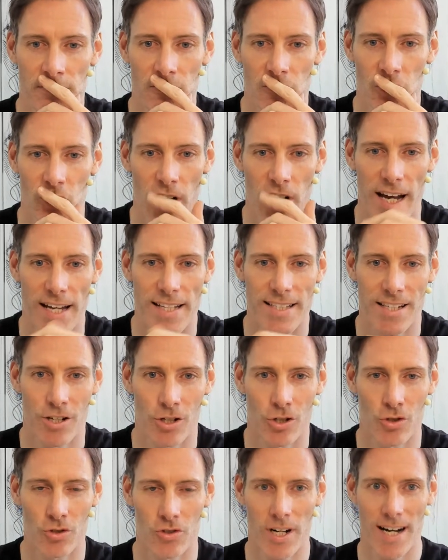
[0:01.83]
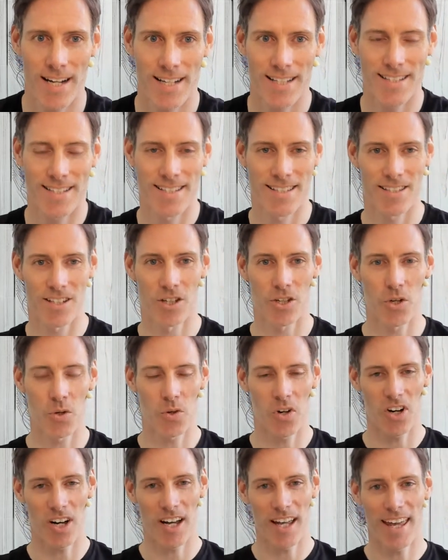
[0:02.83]
Right, congrats, you
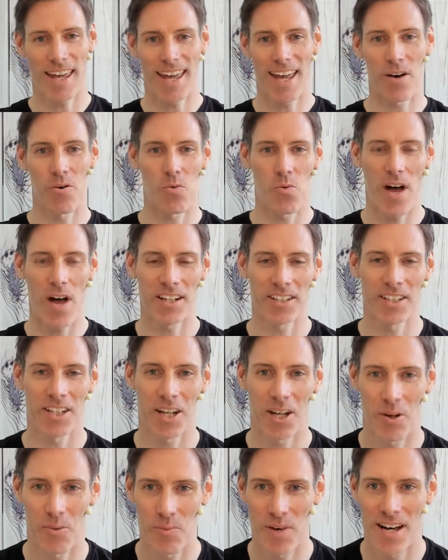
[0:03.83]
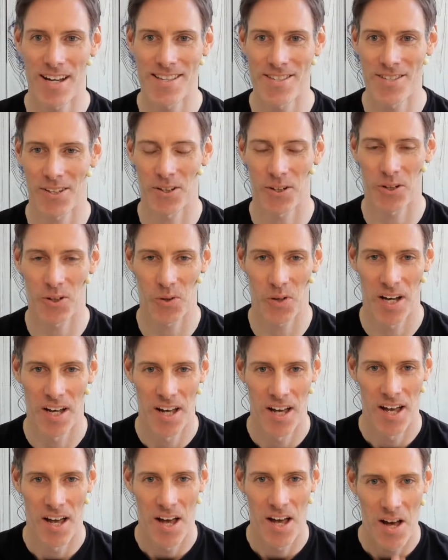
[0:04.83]
are here. Welcome to
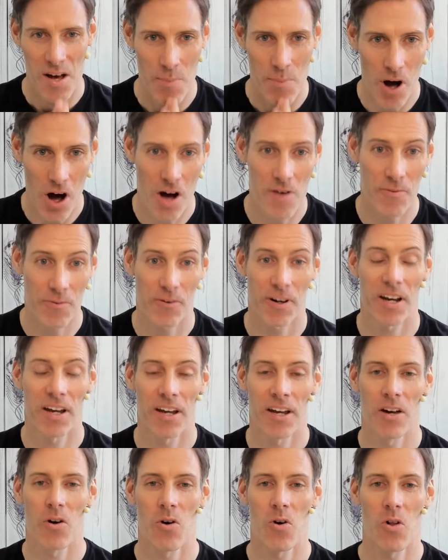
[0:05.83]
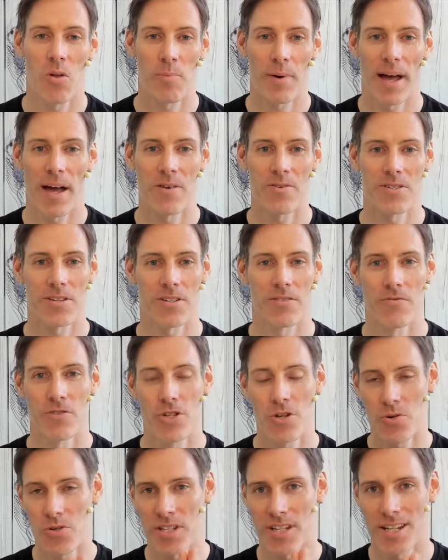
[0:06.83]
part three, all about
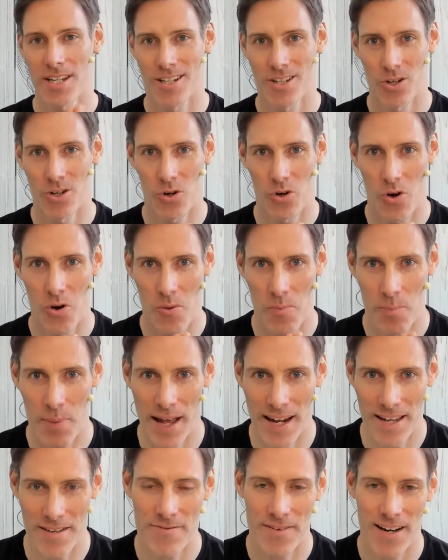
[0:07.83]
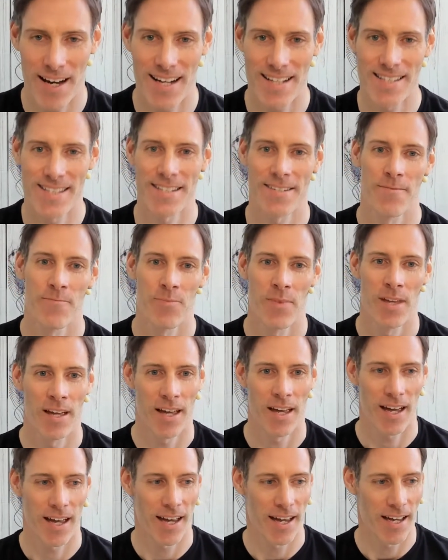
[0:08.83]
reducing your belly fat.
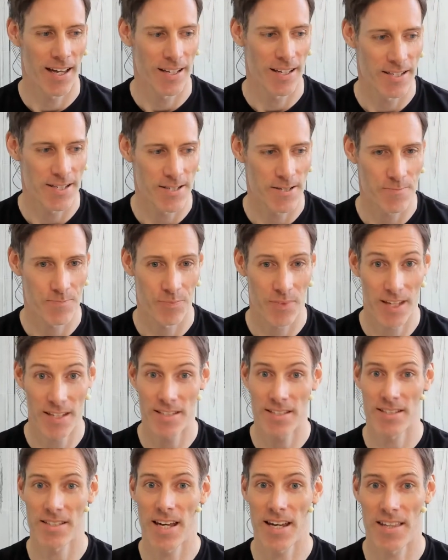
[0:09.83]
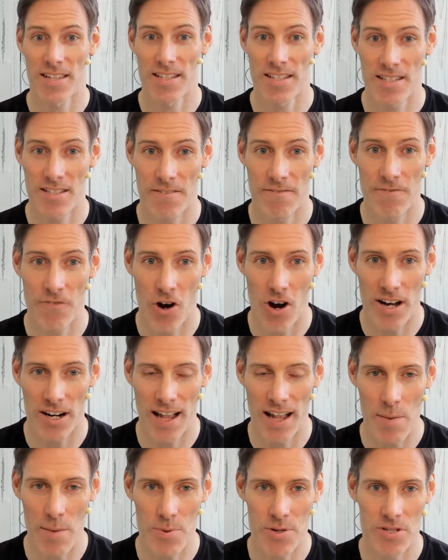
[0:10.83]
And as I say, this is the final
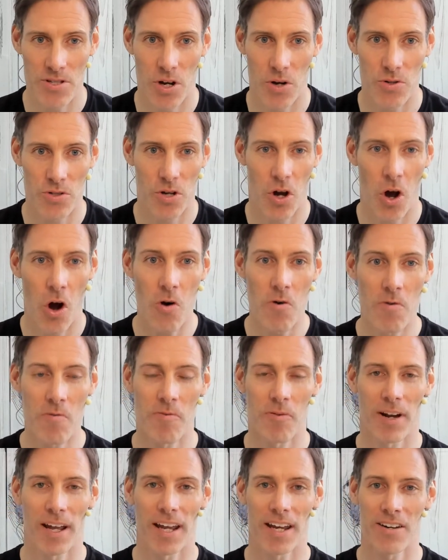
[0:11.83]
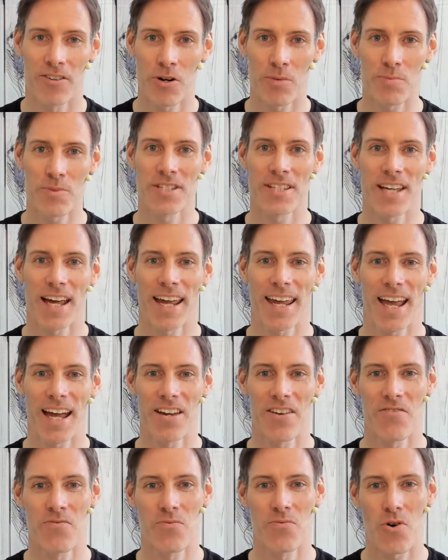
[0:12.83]
episode. So hopefully you're up to date and
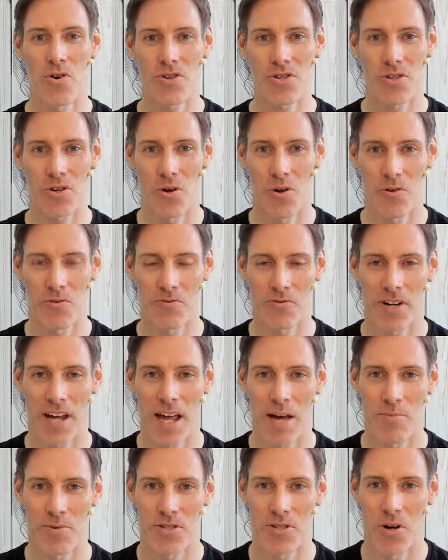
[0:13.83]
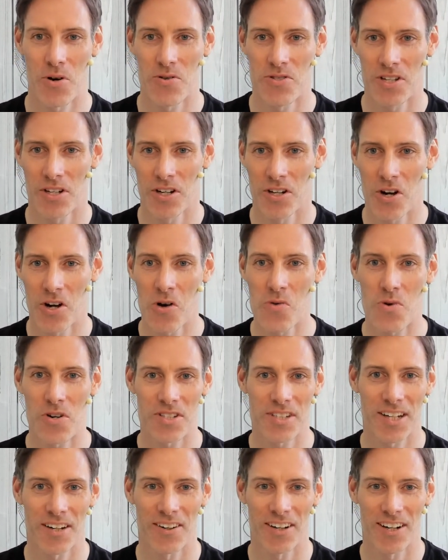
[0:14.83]
you've watched all three episodes and you know what's
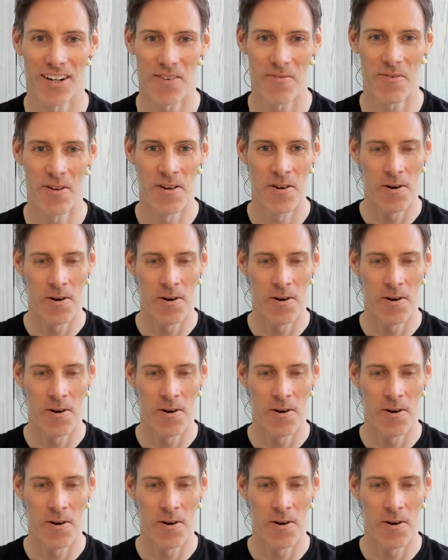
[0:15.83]
going on.